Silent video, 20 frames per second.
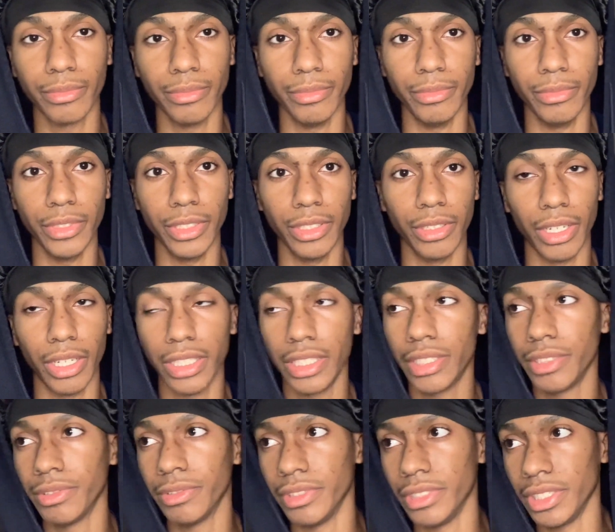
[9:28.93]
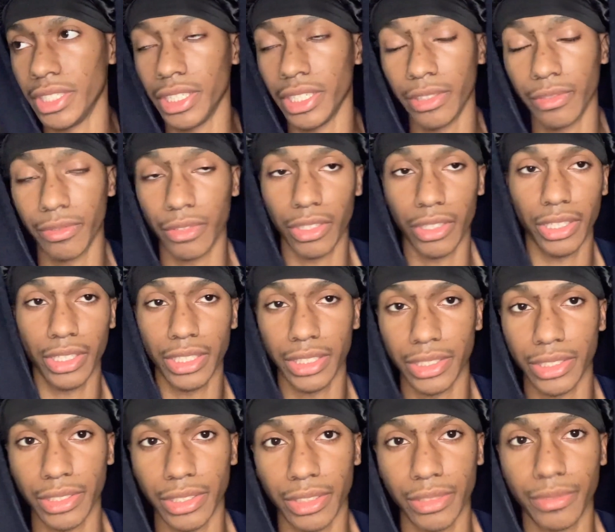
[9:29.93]
You know, I never really cared for all that
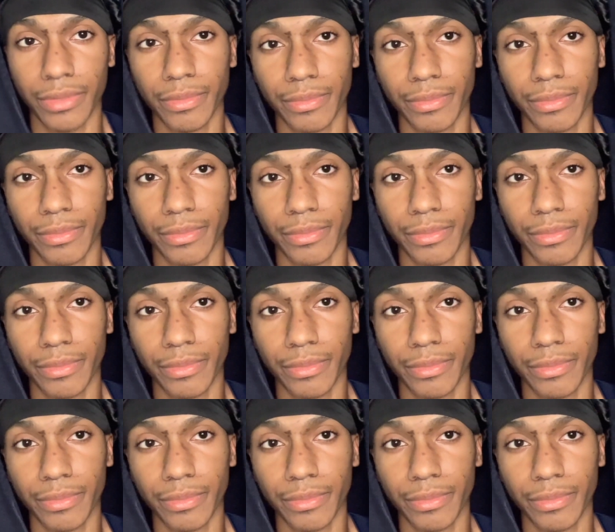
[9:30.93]
stuff,